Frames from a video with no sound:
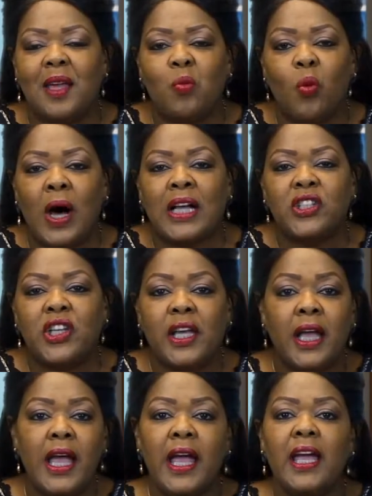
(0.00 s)
keep
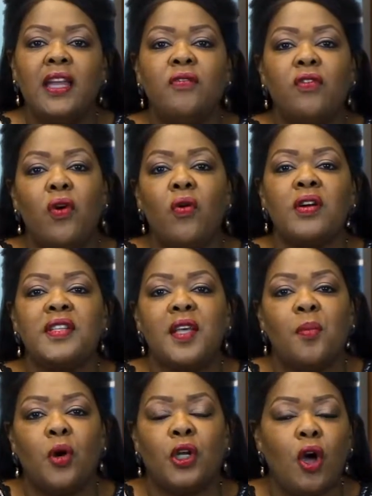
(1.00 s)
watching. And of
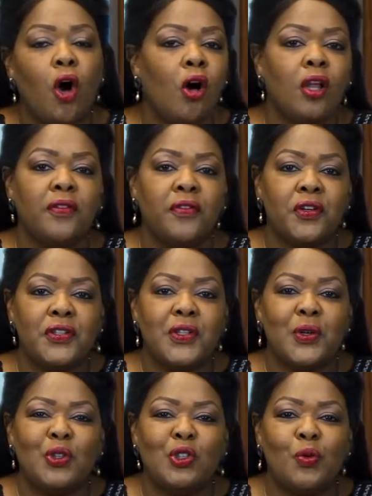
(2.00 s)
course, I'm on all of your
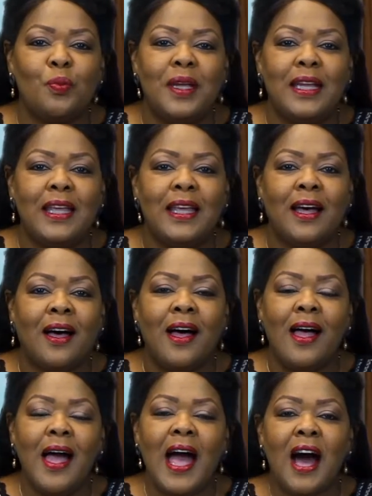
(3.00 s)
social
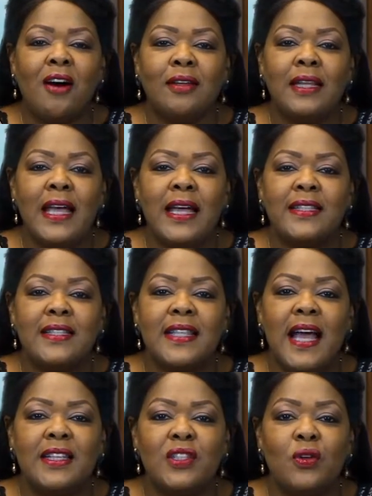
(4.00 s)
media
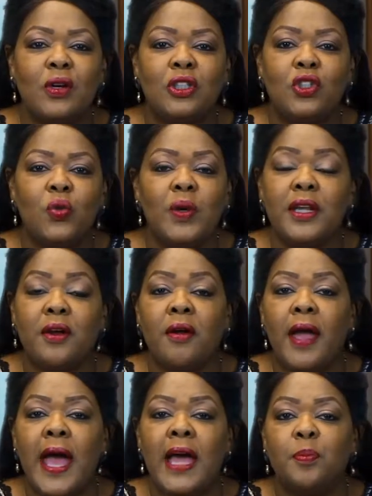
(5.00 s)
outlets. That's on
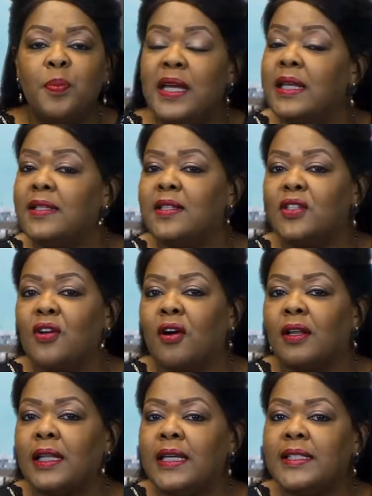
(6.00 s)
Twitter at
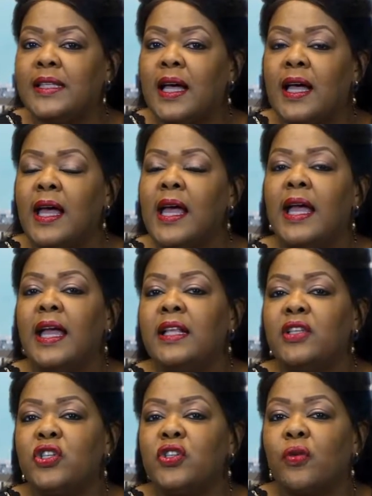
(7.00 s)
PenStarLisa,
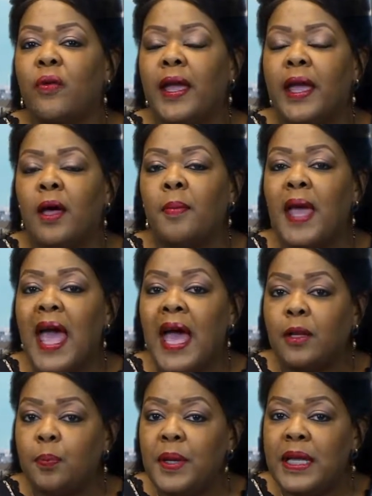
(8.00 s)
Instagram
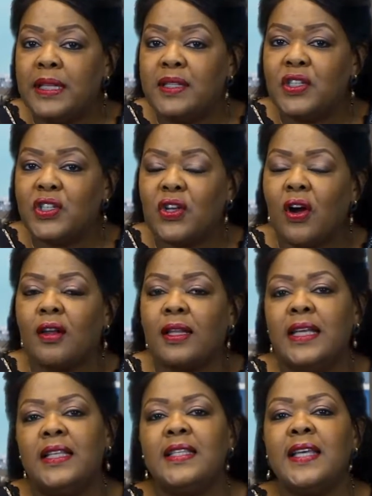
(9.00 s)
at
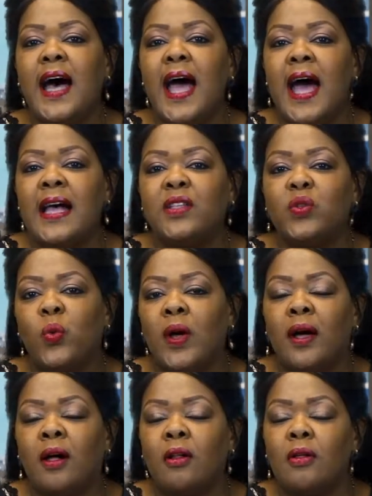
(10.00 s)
PenStarLisa as
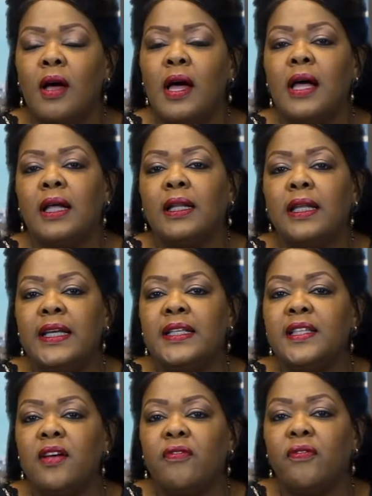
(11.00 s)
well,
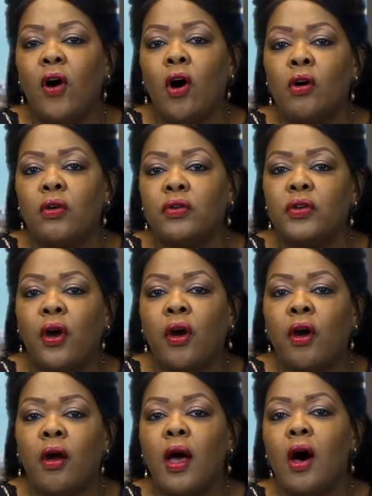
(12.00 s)
Lisa
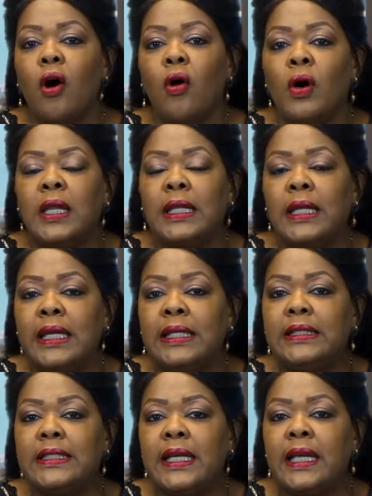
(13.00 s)
Faulkner on
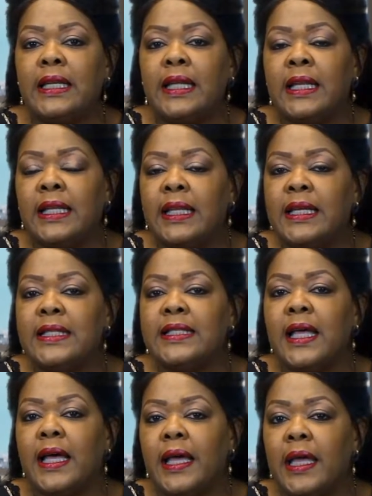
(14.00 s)
LinkedIn, and
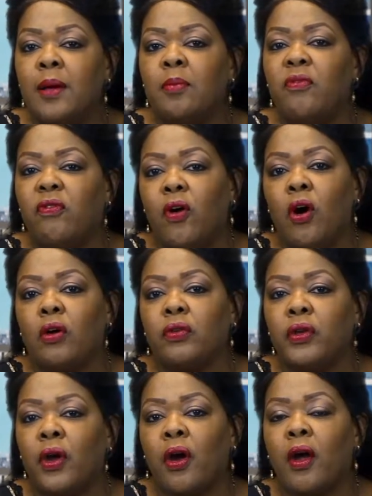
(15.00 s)
Lisa M.
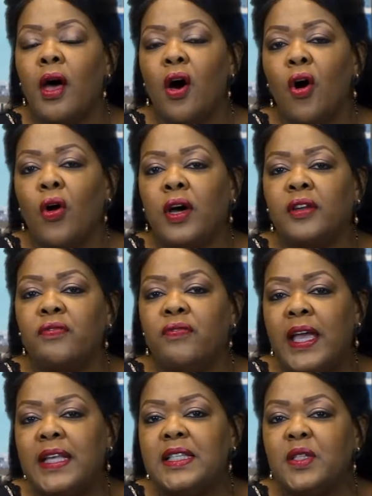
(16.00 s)
Faulkner on
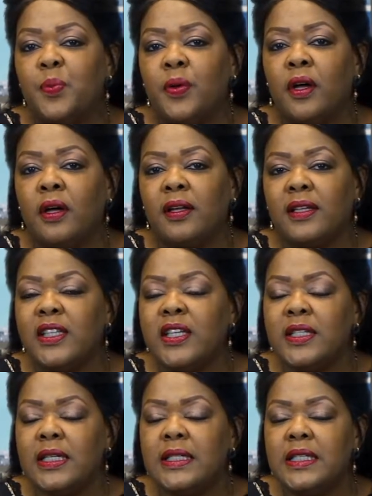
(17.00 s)
Facebook.
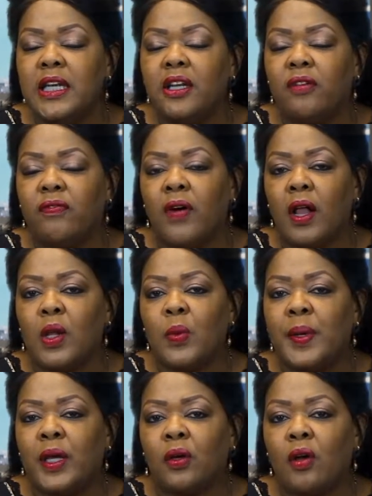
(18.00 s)
Just continue to
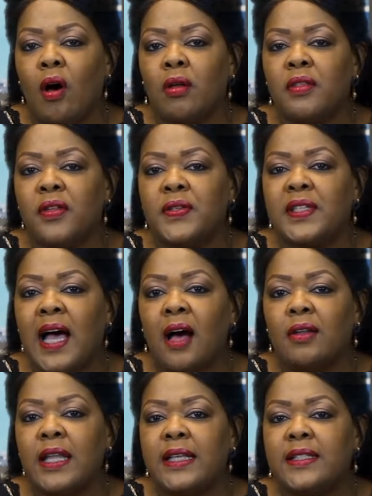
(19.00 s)
follow me on all of those
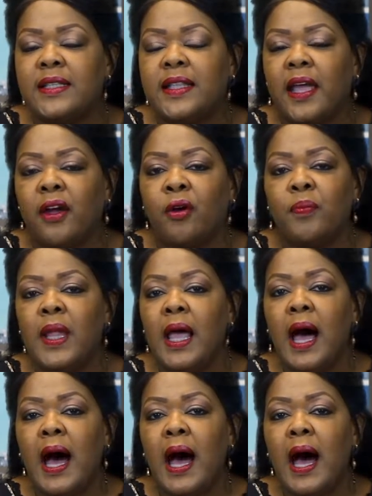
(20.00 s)
outlets there.